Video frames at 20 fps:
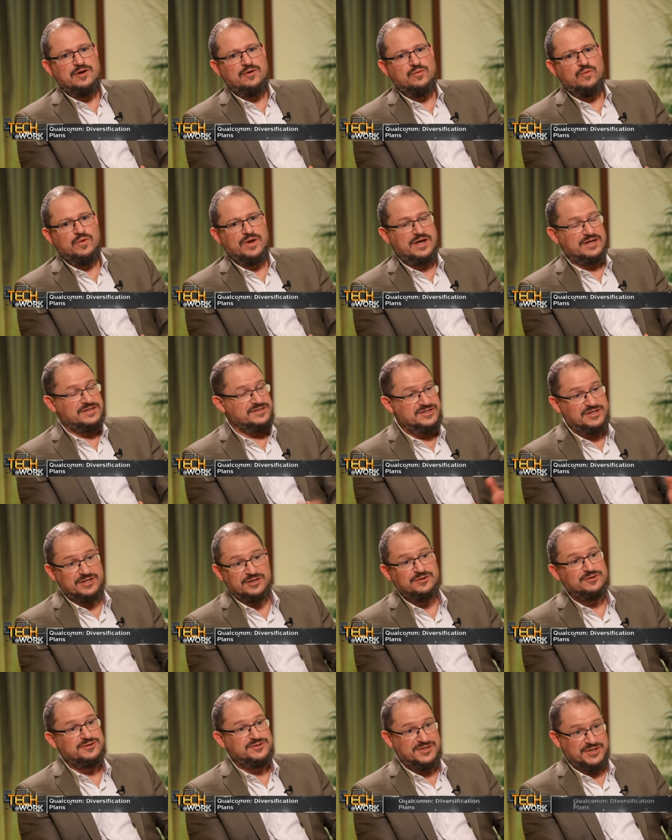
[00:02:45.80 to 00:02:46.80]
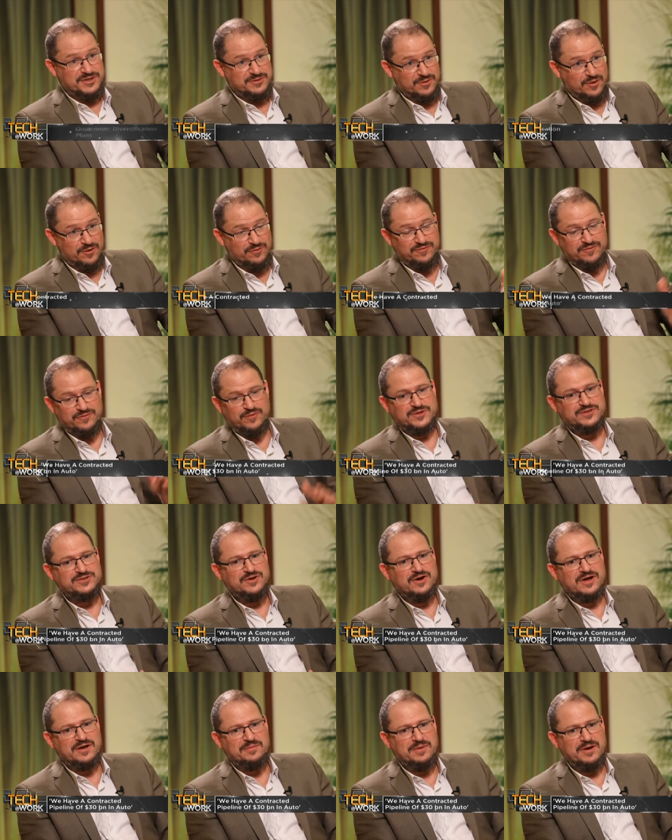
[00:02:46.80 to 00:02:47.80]
we continue to see growth. We
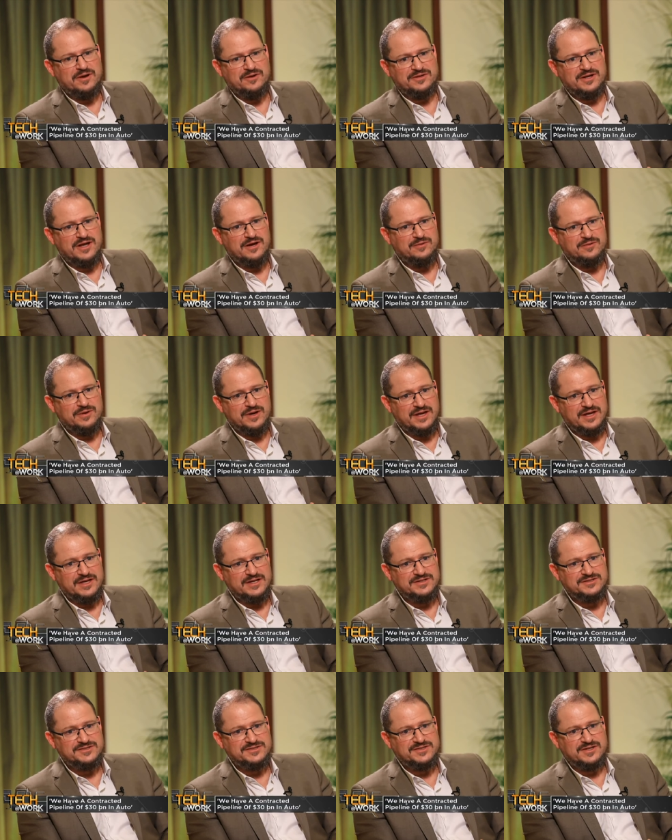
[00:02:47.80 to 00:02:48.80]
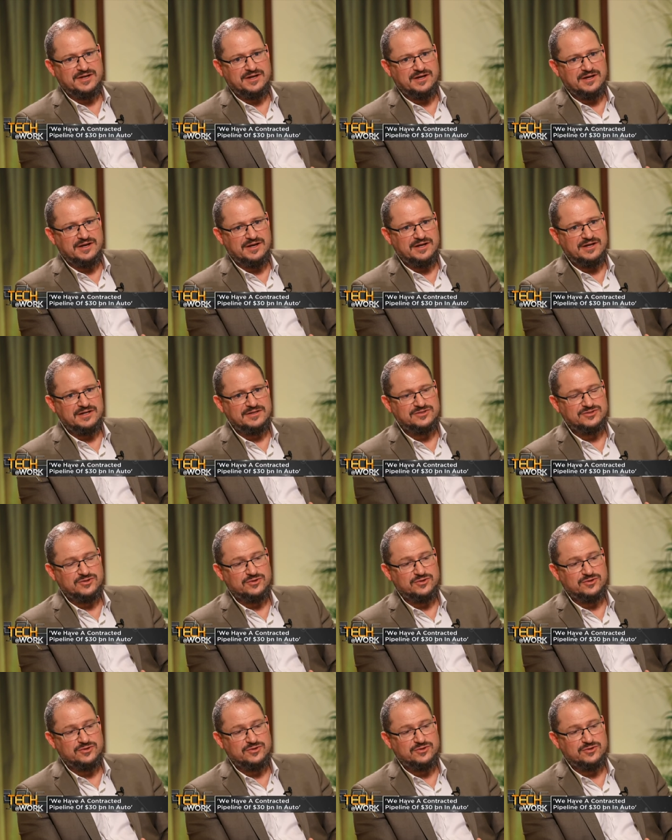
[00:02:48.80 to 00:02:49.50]
talk about now it's uh,